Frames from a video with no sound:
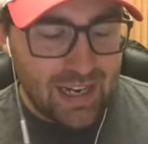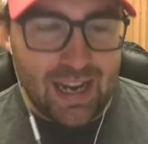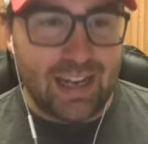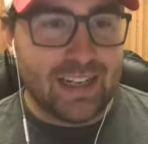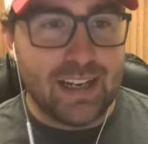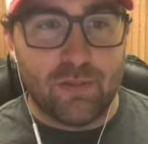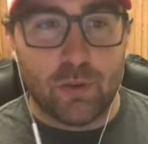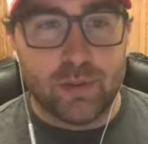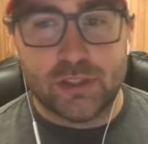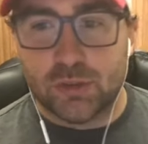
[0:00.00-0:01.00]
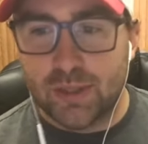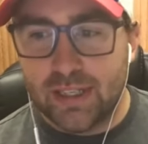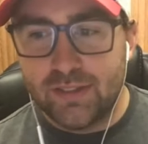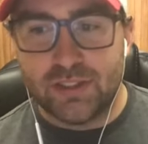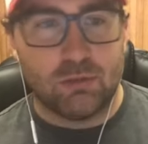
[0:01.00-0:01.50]
and different
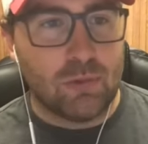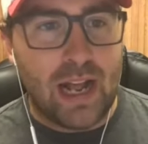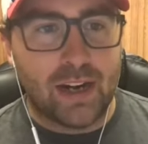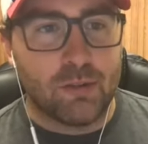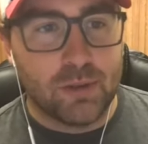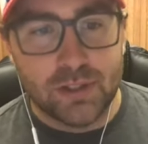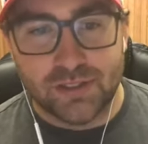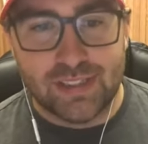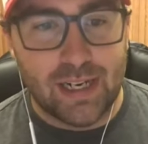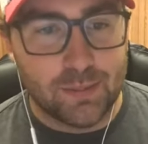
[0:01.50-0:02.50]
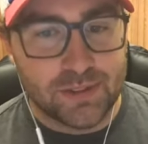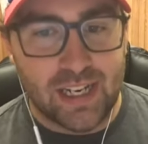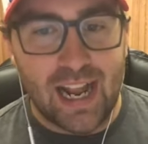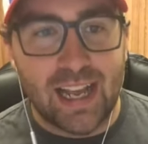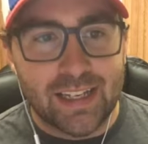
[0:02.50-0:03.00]
retrieves and rod and reel setups
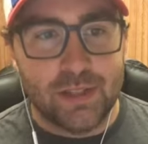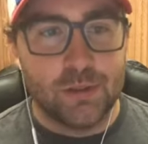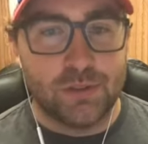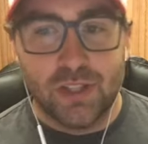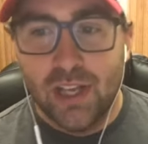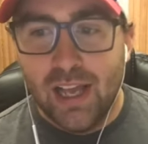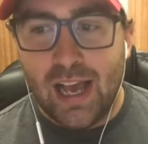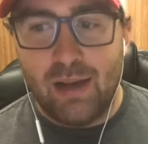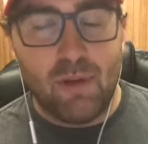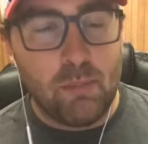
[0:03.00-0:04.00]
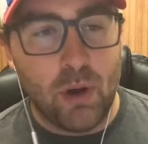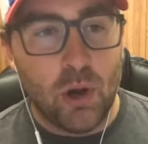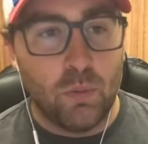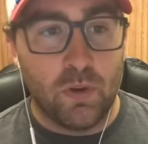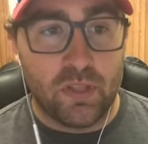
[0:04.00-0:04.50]
that I use on my
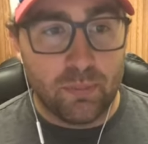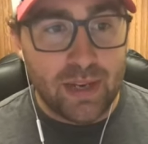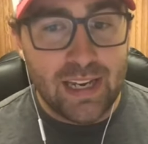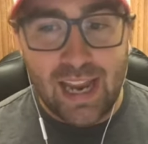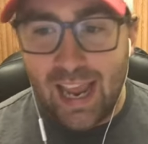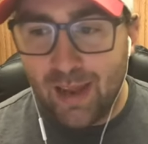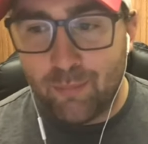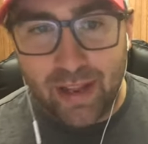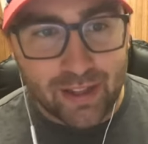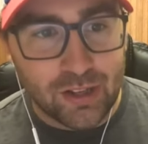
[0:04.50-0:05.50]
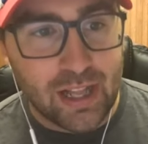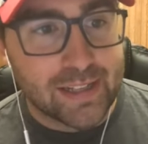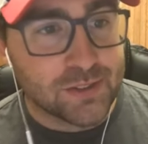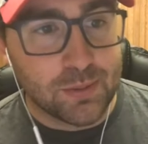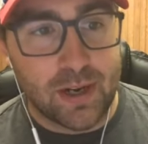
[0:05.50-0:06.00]
boat with me and my
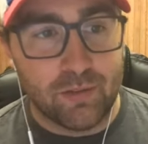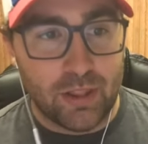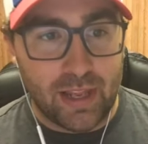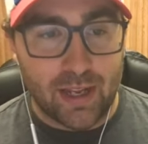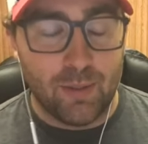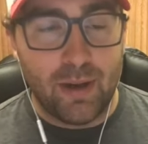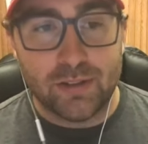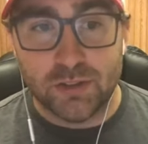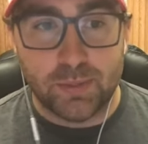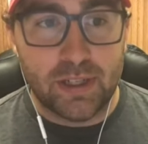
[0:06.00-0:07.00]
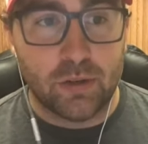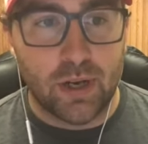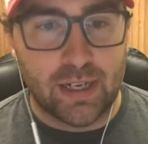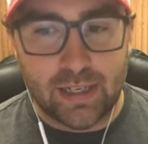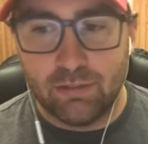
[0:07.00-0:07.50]
clients whenever they come out speed
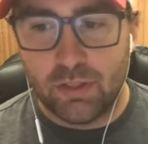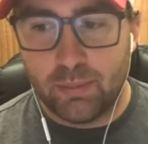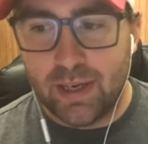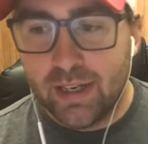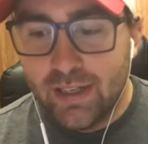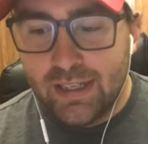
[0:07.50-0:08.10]
cranking with me.